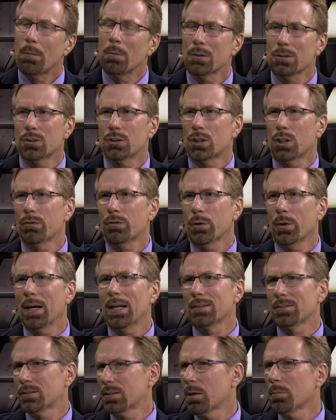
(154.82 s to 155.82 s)
wasn't sure if you
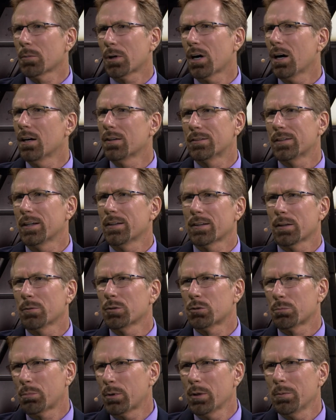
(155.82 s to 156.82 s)
had some ads. content that
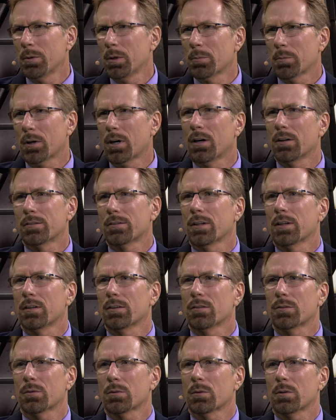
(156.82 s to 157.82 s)
was premium
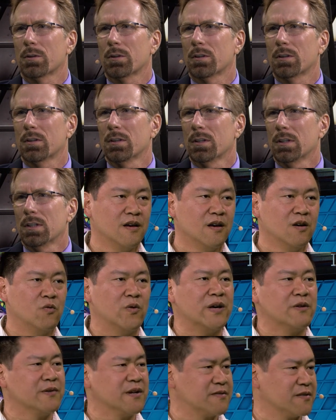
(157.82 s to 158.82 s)
content or.
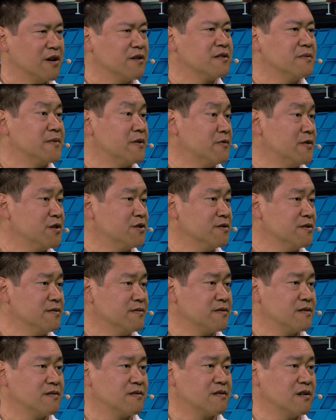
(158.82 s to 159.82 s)
We resell some
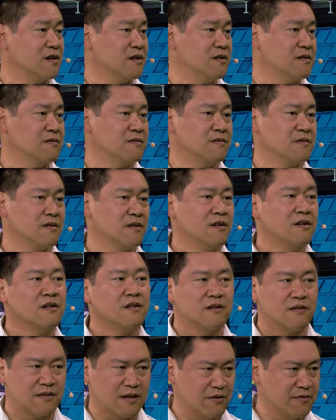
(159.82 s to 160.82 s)
originals, so. Oh, do you?
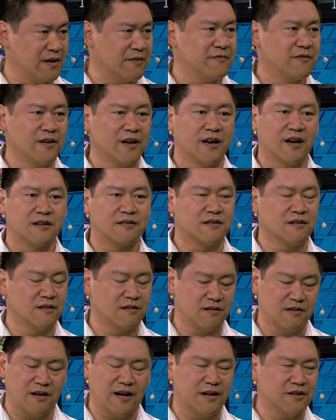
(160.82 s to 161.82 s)
Sell Netflix
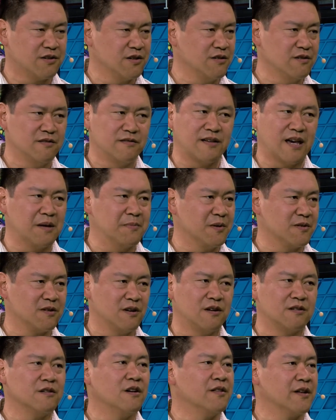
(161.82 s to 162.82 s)
and iTunes,
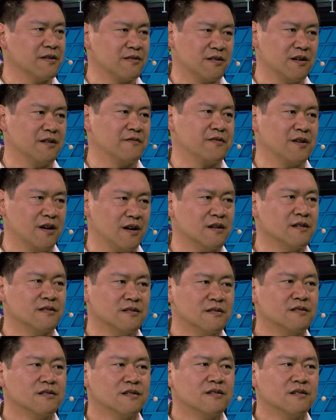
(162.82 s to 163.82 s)
Amazon, all that stuff. Yeah.
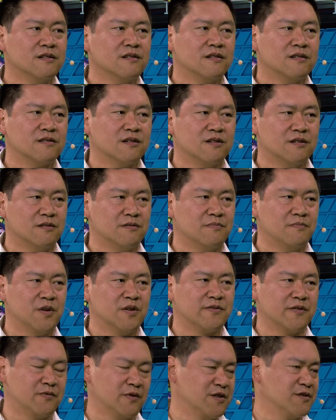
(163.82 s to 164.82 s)
So
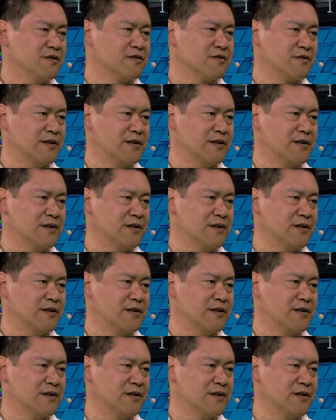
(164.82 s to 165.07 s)
most of our originals